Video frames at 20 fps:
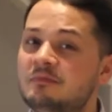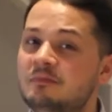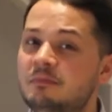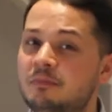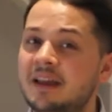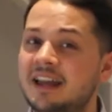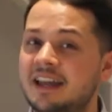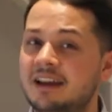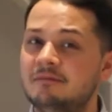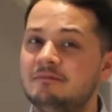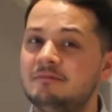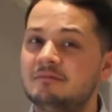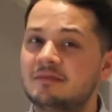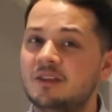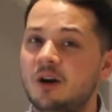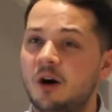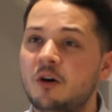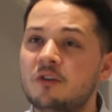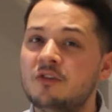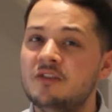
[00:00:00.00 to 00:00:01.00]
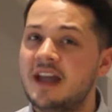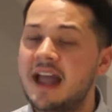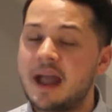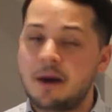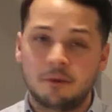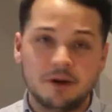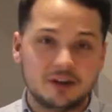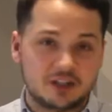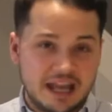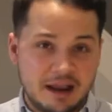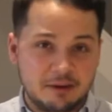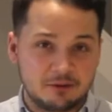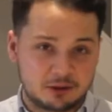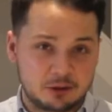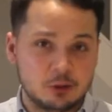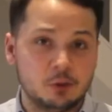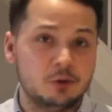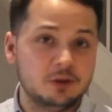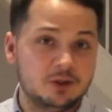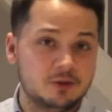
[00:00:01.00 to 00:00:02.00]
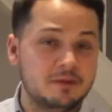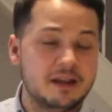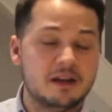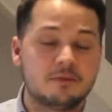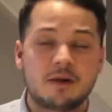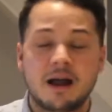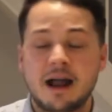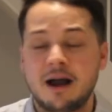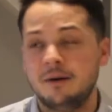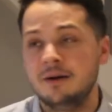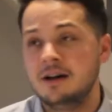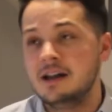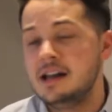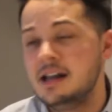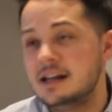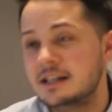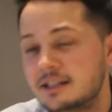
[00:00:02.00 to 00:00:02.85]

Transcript: bit on there, which he was talking to me about.